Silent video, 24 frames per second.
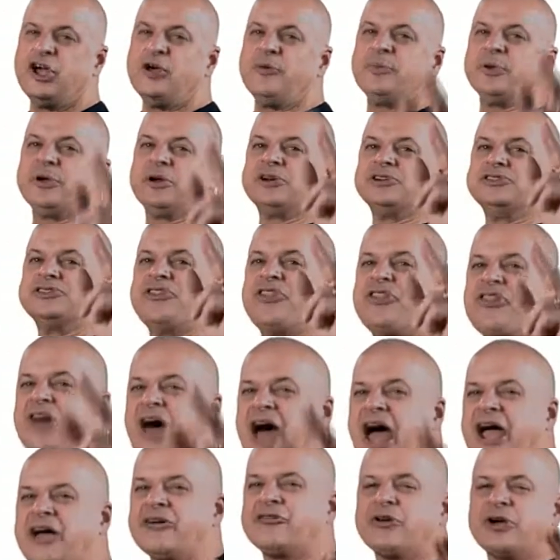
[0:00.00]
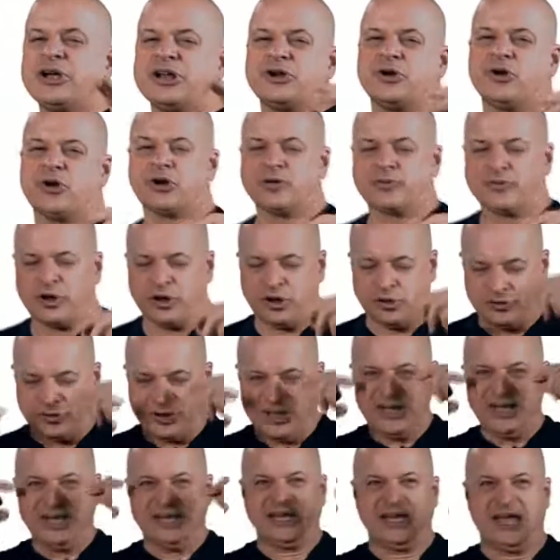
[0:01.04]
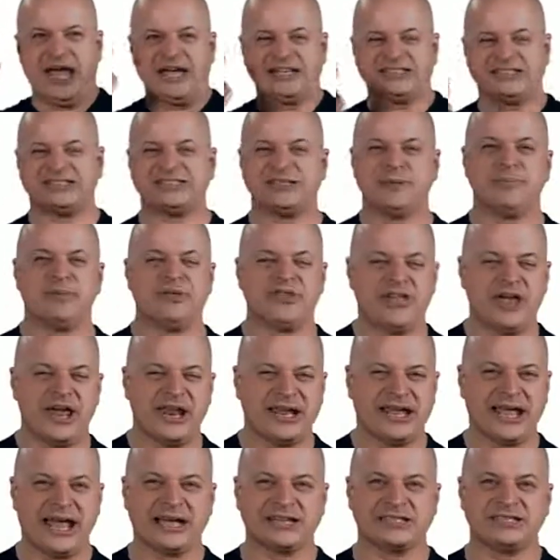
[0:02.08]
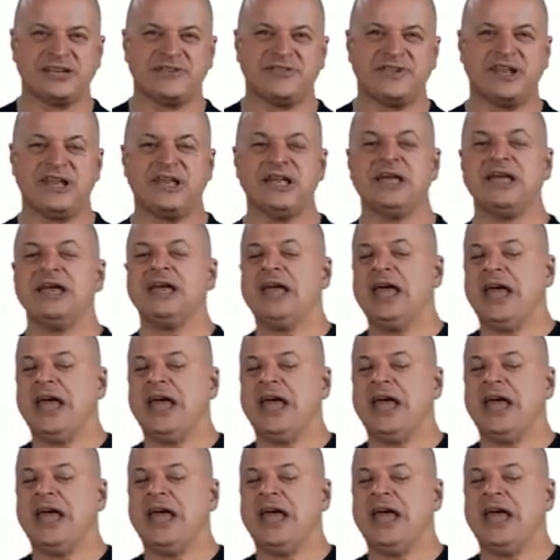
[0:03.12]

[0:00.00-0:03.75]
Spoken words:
because thyroid hormone, it has sympathetic activity,